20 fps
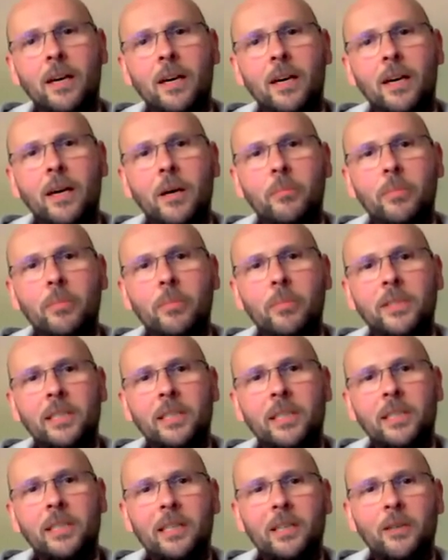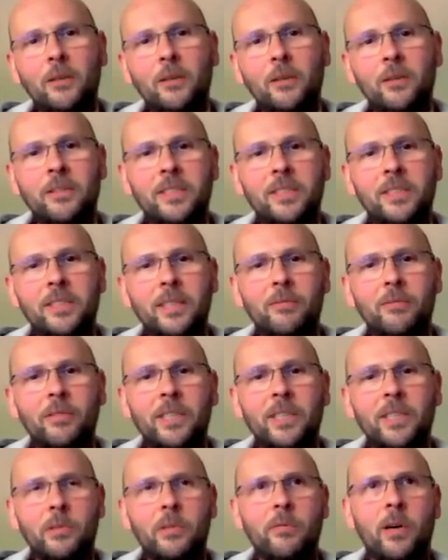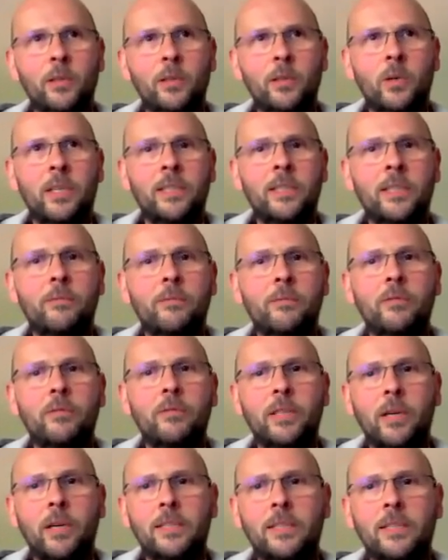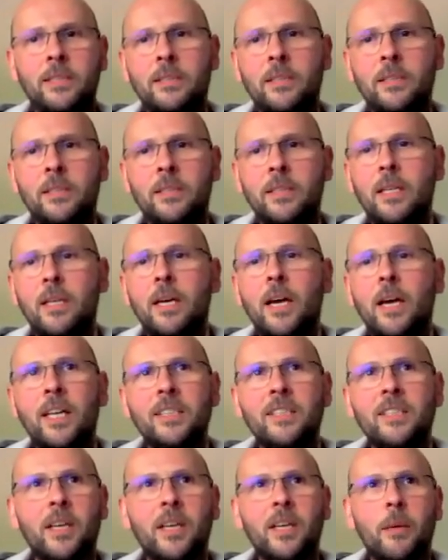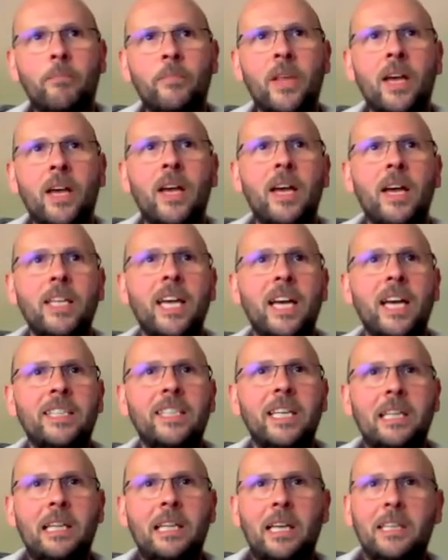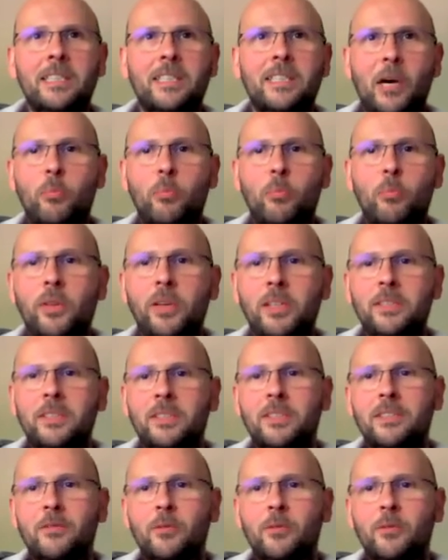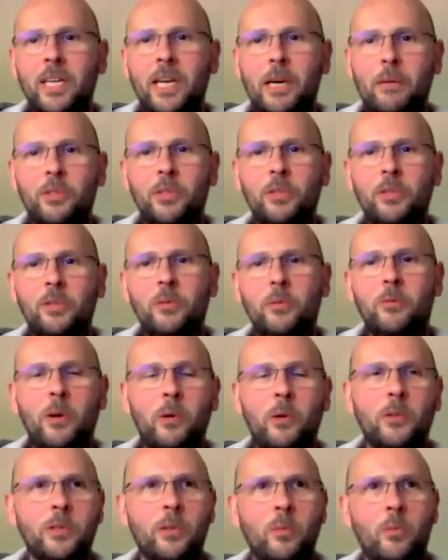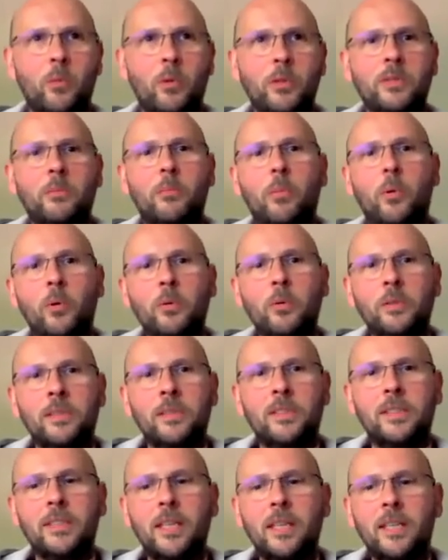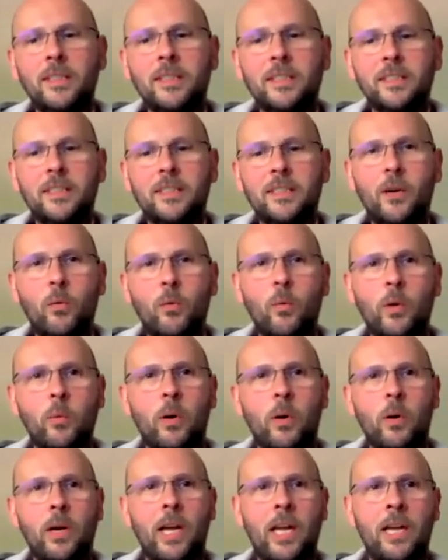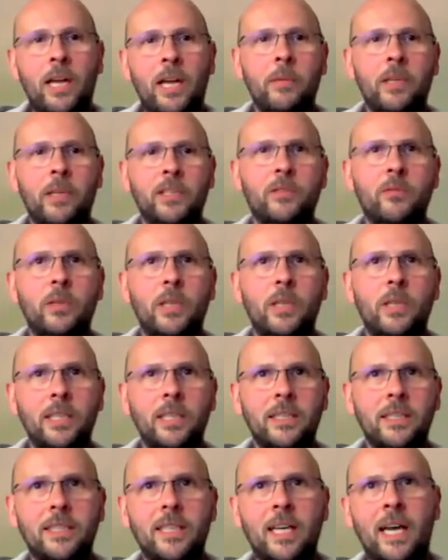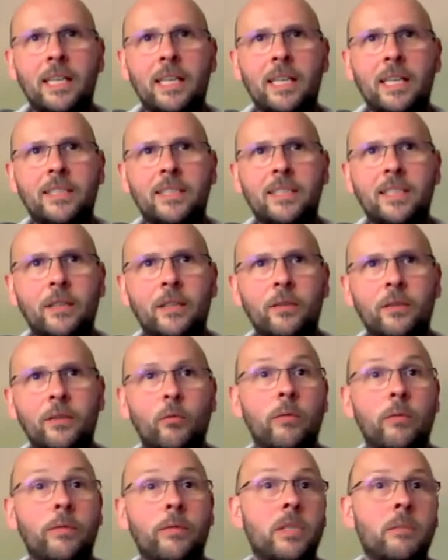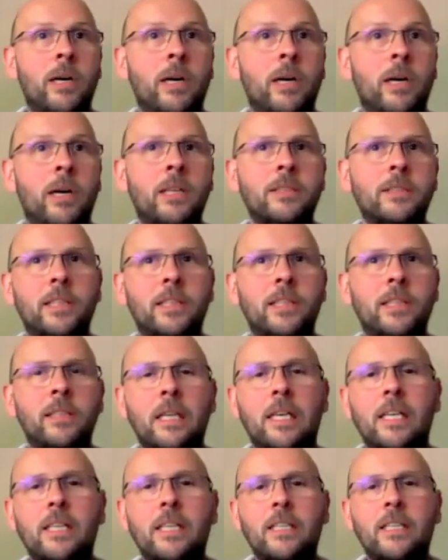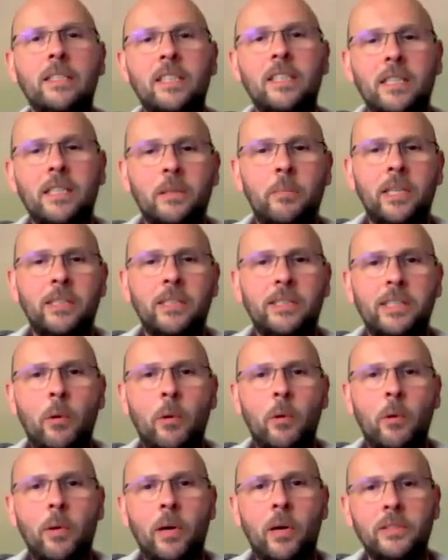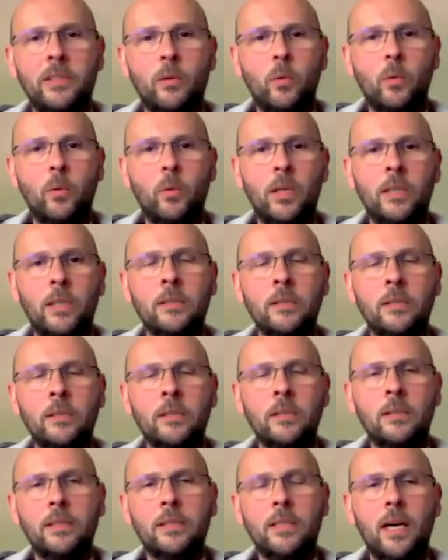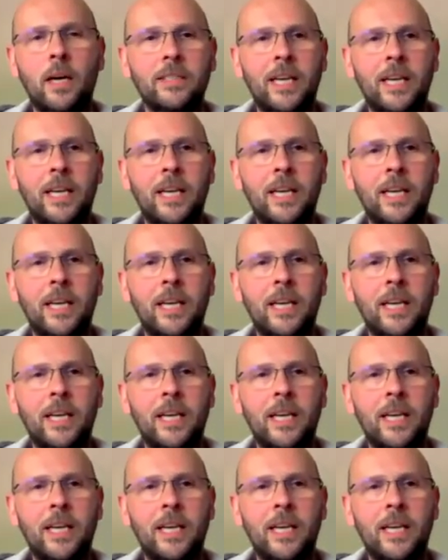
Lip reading: particularly on different types of hardware, different devices. And yeah, deadlines help with this. It really helps you focus on what's important. And we were aiming to release at the revision party. So that's the biggest demo party in the world. It's held in